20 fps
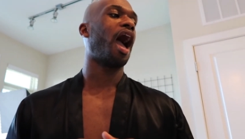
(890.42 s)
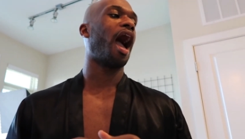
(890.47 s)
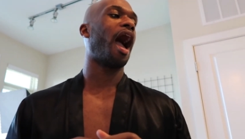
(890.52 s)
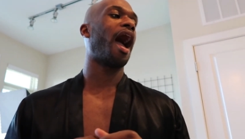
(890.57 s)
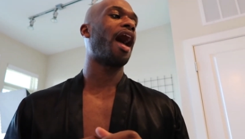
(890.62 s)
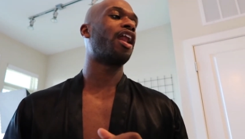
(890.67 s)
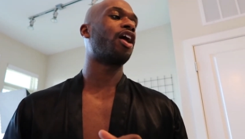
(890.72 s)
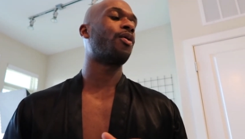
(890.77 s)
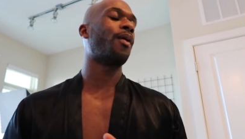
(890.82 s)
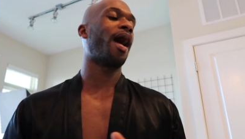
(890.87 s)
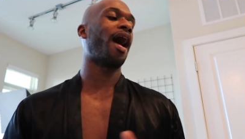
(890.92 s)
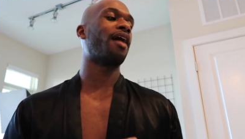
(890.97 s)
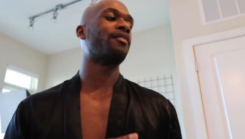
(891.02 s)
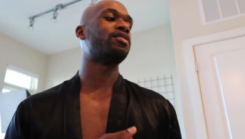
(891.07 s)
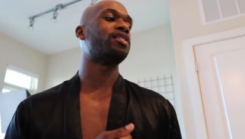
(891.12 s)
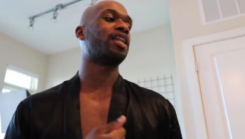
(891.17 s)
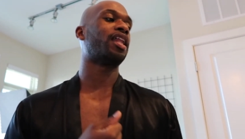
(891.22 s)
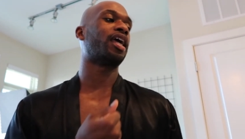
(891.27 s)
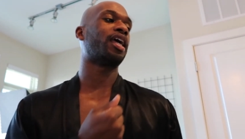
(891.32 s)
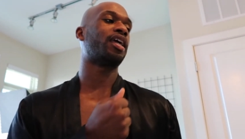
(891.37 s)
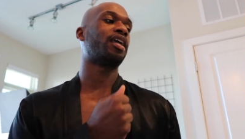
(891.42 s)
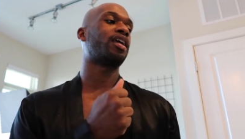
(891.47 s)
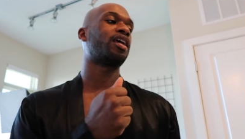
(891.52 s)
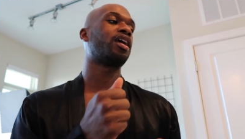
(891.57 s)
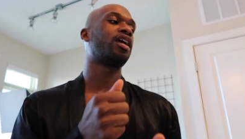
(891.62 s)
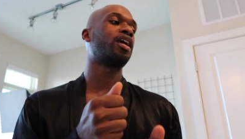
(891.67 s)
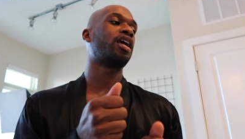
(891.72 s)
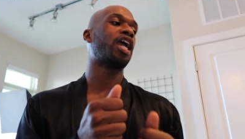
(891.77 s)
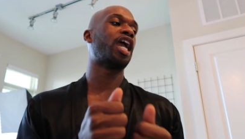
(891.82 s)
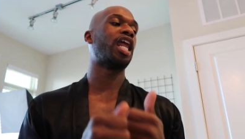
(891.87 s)
I don't have to like,
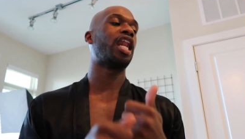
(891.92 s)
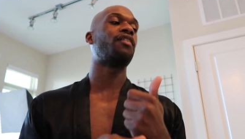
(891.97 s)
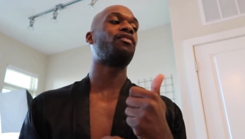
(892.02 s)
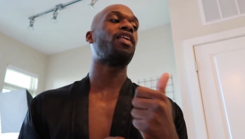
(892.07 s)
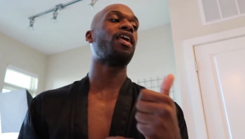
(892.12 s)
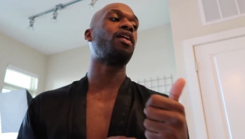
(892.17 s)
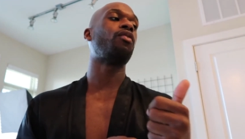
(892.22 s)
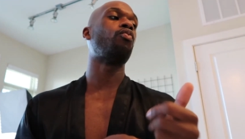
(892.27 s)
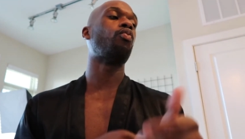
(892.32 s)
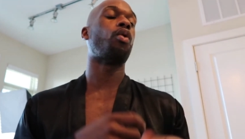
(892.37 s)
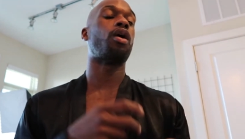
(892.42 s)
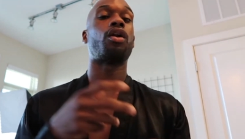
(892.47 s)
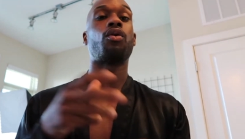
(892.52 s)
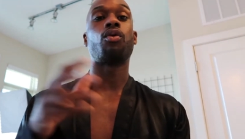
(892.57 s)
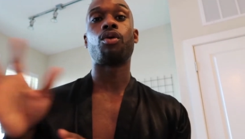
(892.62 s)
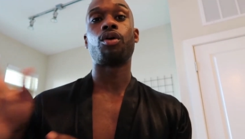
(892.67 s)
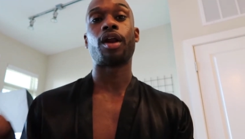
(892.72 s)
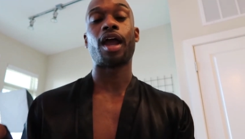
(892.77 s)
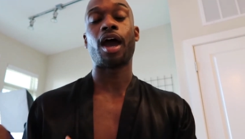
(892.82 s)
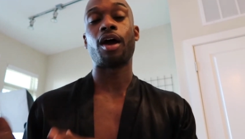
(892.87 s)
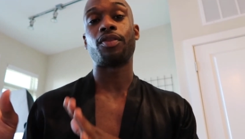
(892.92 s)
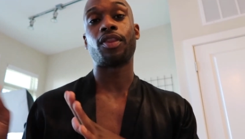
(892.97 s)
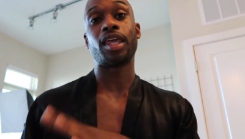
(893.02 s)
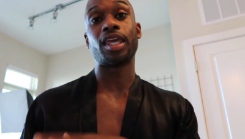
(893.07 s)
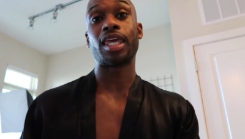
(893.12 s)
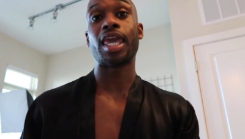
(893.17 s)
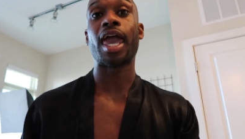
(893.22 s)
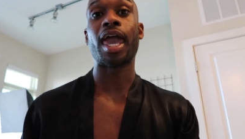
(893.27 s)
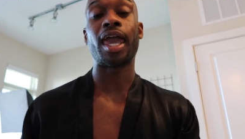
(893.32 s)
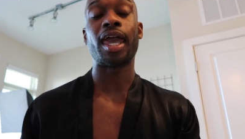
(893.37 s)
and if they want to order out, they
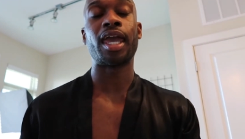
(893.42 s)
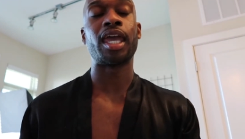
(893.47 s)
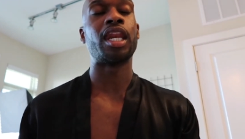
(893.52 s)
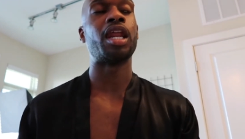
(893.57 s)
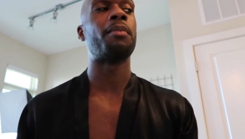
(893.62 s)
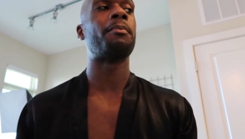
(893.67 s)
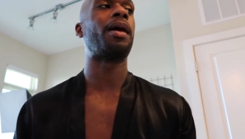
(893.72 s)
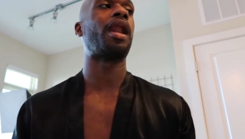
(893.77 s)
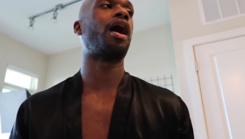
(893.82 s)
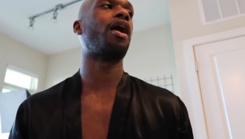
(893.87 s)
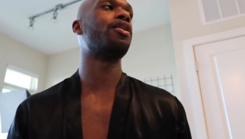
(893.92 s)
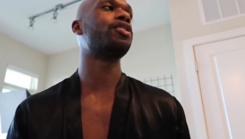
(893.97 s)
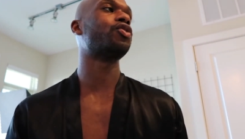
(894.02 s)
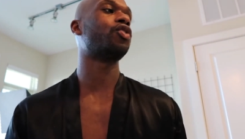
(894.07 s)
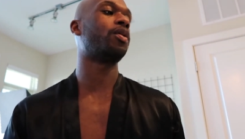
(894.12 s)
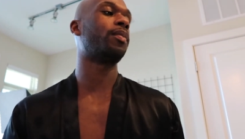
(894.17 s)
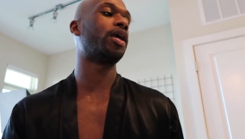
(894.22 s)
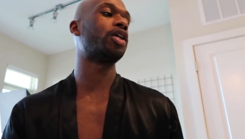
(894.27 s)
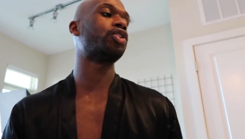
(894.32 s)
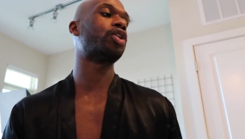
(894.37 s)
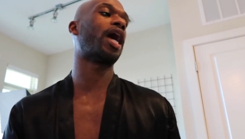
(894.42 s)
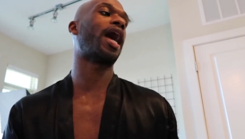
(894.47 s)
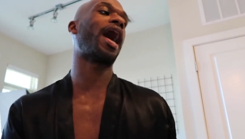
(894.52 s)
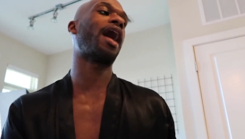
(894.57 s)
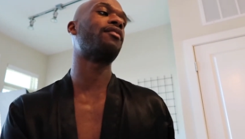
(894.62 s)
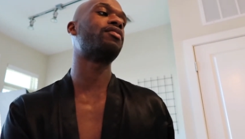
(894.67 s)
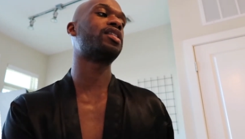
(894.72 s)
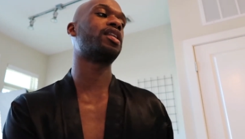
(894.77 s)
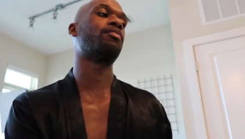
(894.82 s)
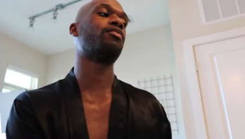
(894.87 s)
can, but I also want to make sure I
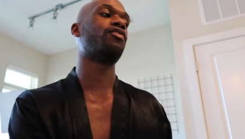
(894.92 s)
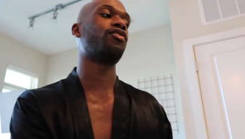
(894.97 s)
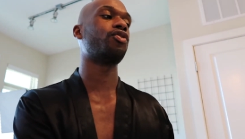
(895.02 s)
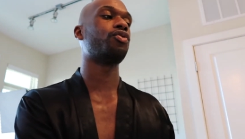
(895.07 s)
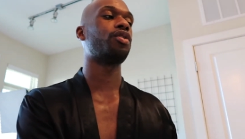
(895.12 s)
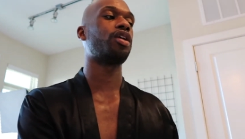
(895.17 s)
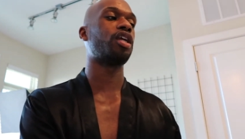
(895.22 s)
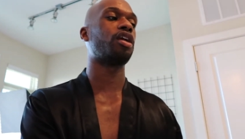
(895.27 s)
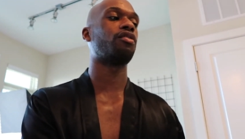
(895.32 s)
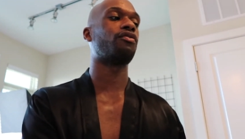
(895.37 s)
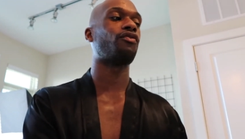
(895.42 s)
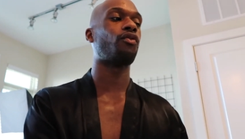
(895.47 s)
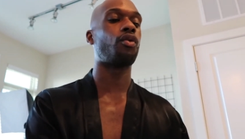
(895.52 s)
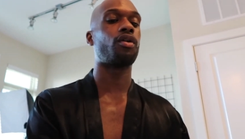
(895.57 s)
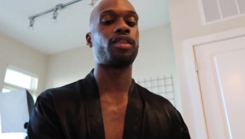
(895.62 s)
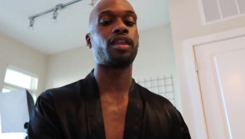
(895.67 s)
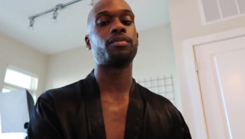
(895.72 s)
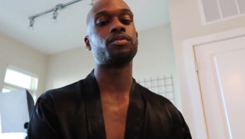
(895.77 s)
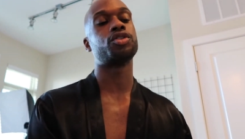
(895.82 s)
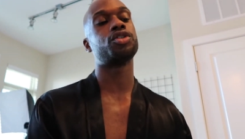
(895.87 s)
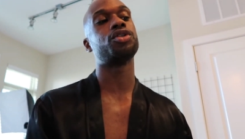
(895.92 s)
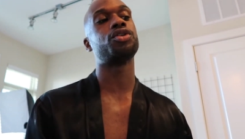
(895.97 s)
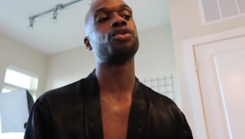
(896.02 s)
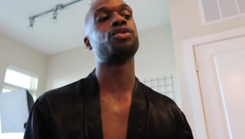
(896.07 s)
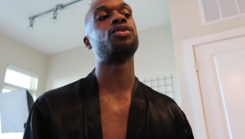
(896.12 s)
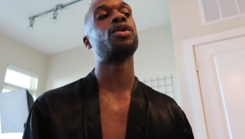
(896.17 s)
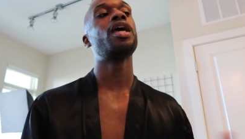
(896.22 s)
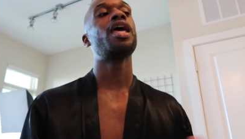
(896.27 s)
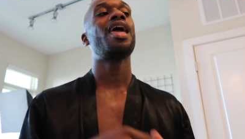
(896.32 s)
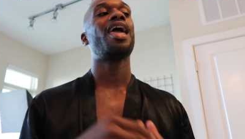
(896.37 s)
have some food here for them
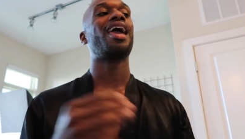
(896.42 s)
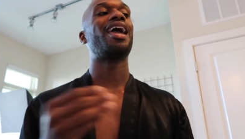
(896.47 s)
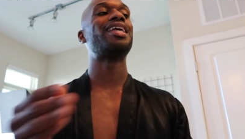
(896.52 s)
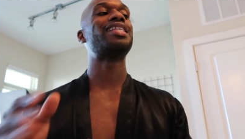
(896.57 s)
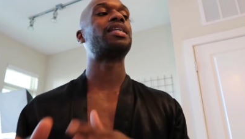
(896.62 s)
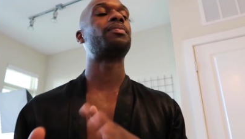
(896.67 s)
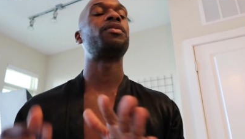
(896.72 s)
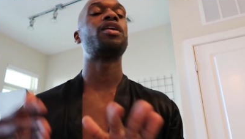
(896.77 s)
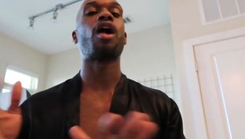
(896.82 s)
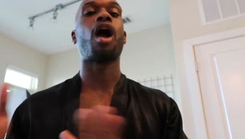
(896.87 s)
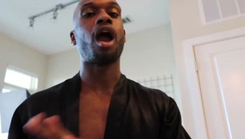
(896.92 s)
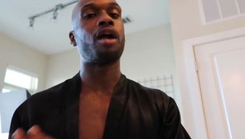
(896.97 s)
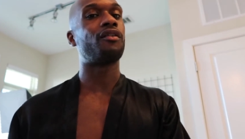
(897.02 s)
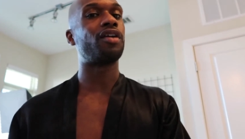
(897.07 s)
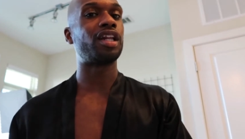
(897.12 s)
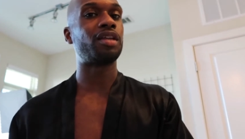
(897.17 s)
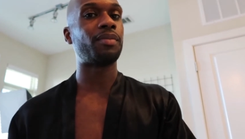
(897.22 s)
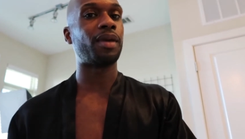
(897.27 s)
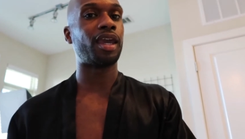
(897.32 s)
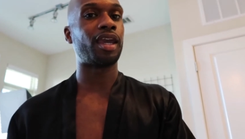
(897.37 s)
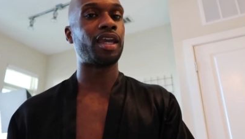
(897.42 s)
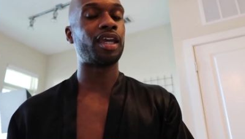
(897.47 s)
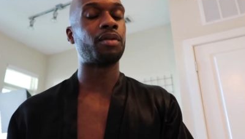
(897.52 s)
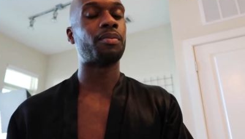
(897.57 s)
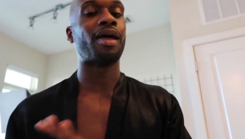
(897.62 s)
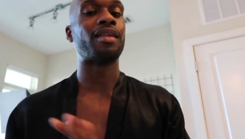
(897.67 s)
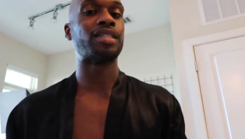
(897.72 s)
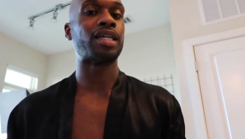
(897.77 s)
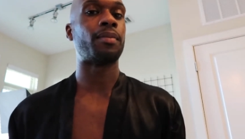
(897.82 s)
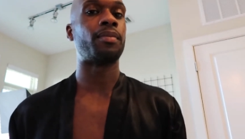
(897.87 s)
too, and something already made
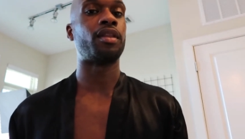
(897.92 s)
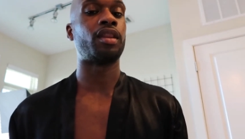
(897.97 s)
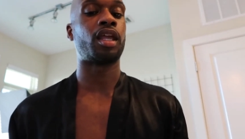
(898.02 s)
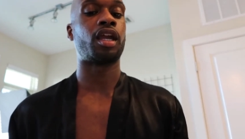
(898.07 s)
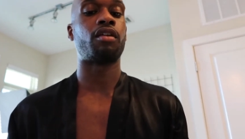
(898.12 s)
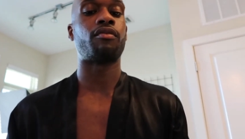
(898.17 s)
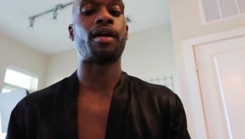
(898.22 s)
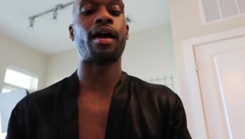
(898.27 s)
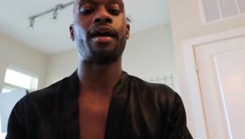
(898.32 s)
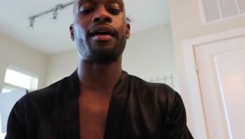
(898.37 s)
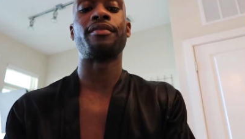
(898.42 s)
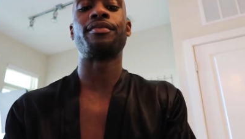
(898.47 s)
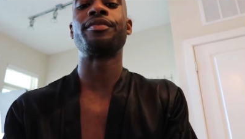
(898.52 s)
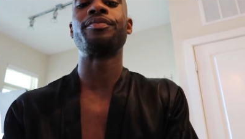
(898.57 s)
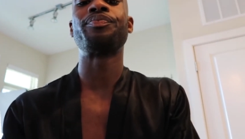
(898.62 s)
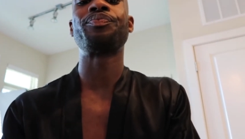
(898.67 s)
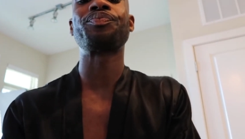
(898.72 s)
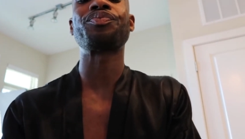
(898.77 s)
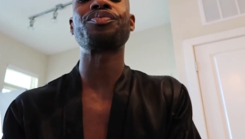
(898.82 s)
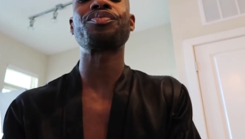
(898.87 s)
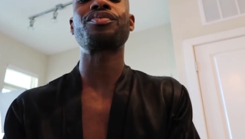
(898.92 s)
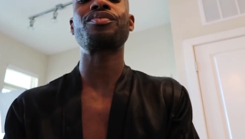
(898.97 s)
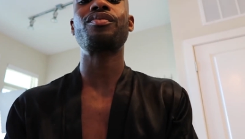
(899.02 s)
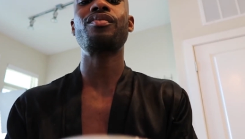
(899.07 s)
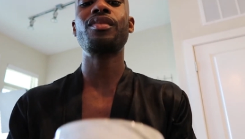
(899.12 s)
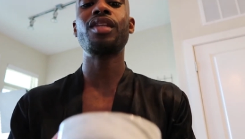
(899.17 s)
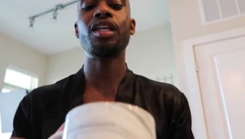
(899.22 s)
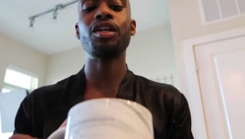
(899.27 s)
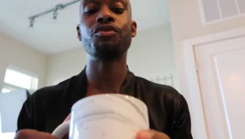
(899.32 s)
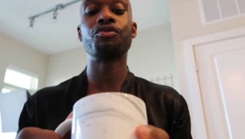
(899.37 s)
by the time that they arrive.
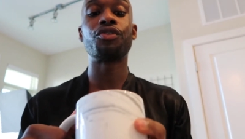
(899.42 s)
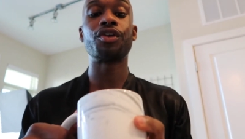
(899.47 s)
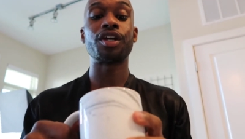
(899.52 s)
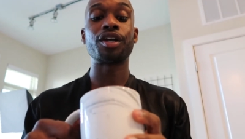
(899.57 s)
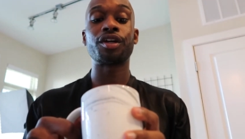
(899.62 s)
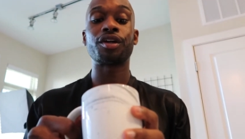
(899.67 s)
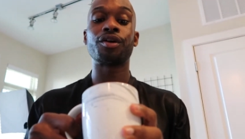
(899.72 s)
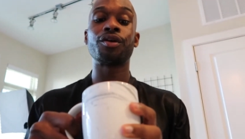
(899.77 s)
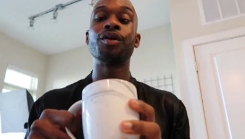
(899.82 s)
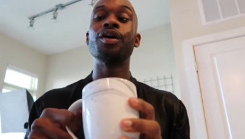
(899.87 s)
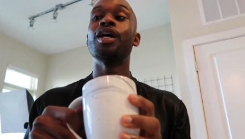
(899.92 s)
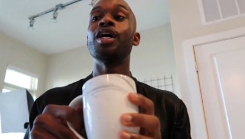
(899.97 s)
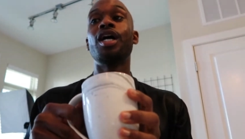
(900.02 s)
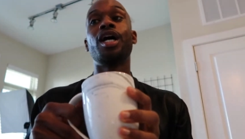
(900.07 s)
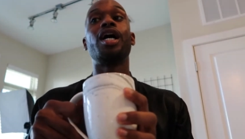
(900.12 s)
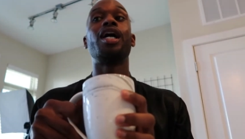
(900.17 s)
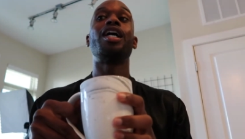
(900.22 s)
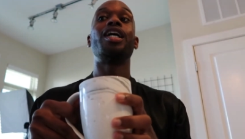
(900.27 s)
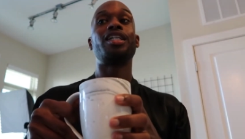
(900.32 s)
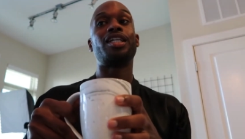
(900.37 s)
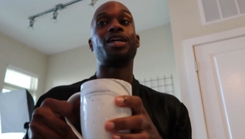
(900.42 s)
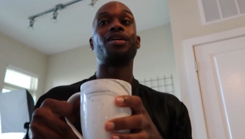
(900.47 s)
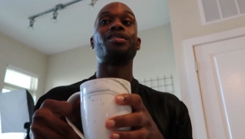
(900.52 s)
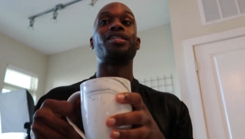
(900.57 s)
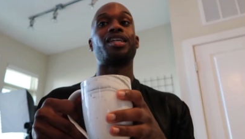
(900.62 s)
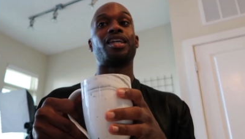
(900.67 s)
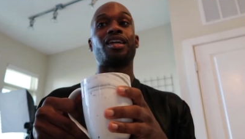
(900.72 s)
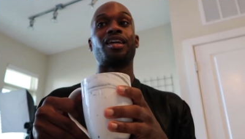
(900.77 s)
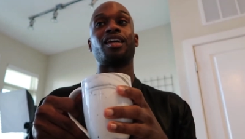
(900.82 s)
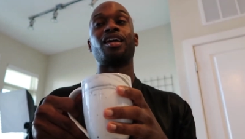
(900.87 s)
Real
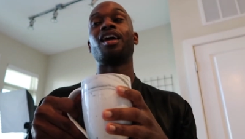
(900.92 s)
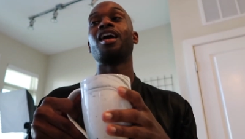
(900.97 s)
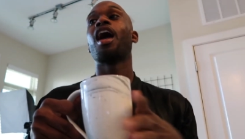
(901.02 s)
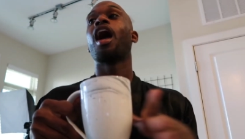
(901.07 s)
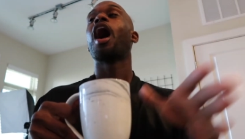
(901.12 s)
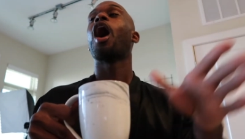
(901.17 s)
adulting.